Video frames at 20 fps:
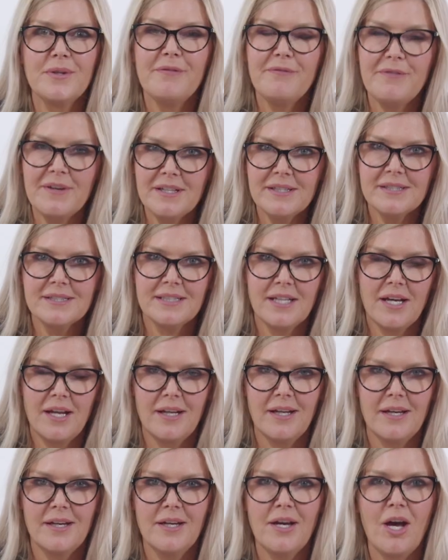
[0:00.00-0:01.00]
The first
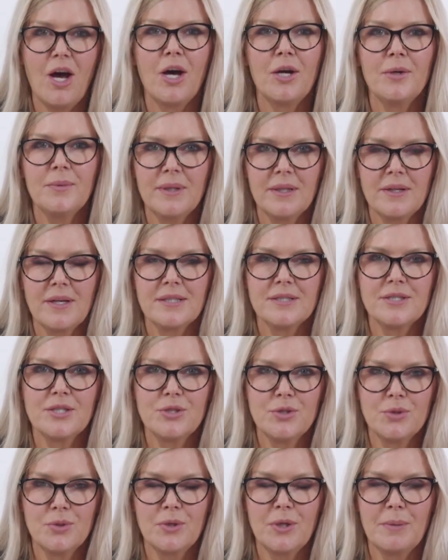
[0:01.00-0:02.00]
colour I would like to
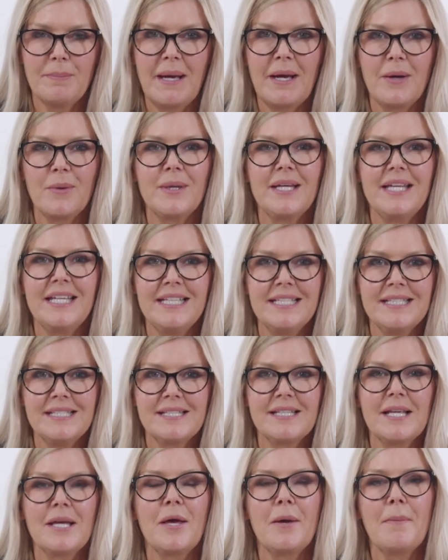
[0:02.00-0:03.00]
talk about
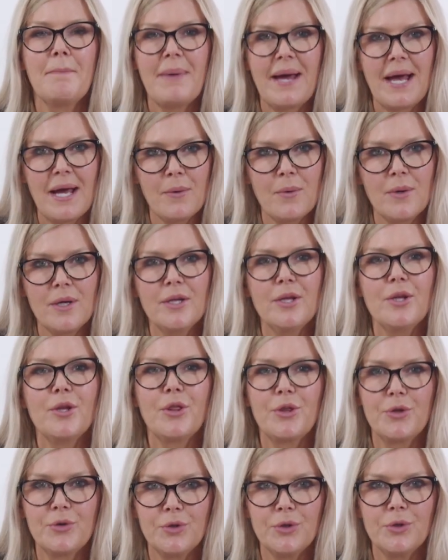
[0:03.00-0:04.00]
is Power
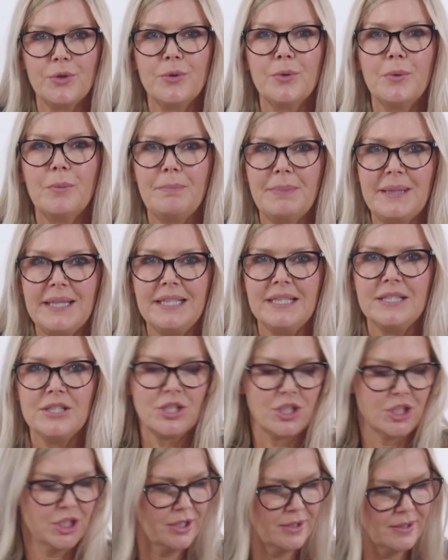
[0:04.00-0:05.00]
Through
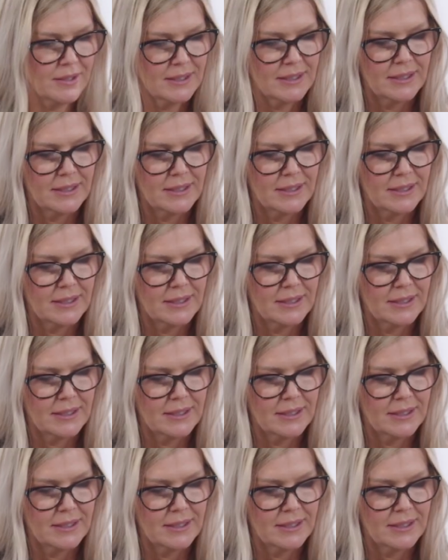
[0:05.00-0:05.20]
Peach.